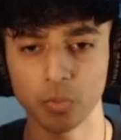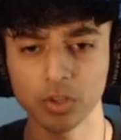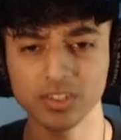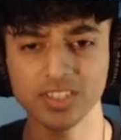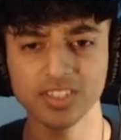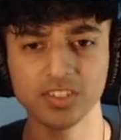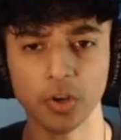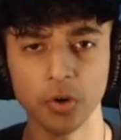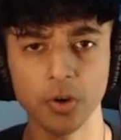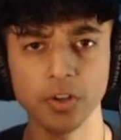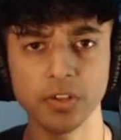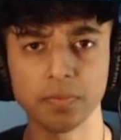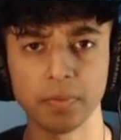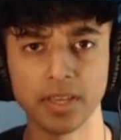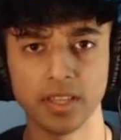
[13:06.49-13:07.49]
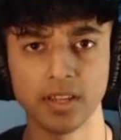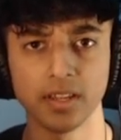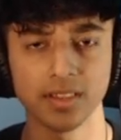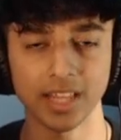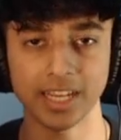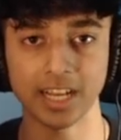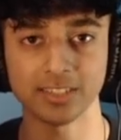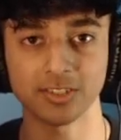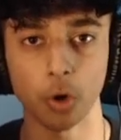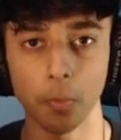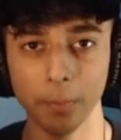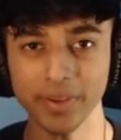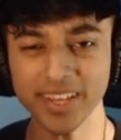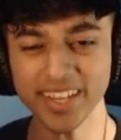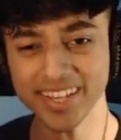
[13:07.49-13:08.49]
What does turned mean? Like a
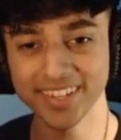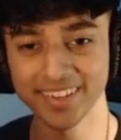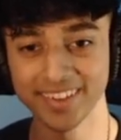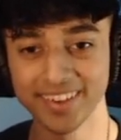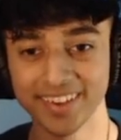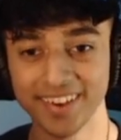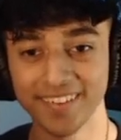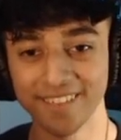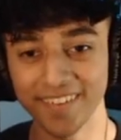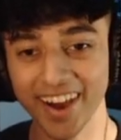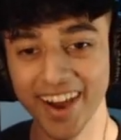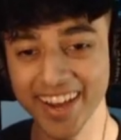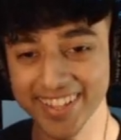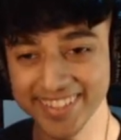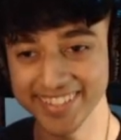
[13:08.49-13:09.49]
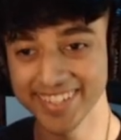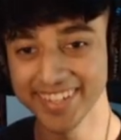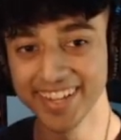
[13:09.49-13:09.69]
zombie? What?